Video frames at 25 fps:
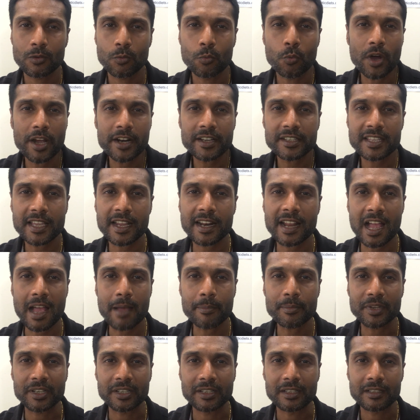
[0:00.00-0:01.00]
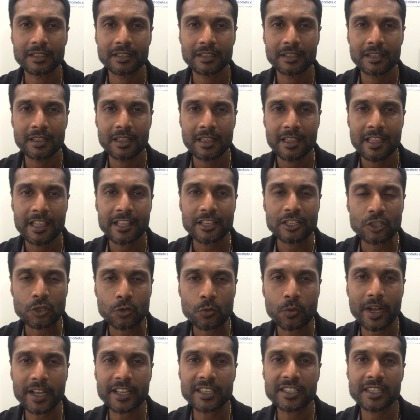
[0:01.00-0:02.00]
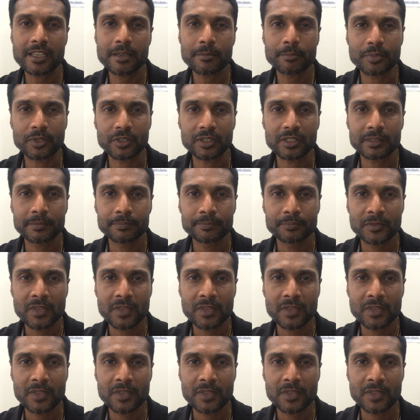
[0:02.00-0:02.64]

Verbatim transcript: Why does that happen? It's quite simple.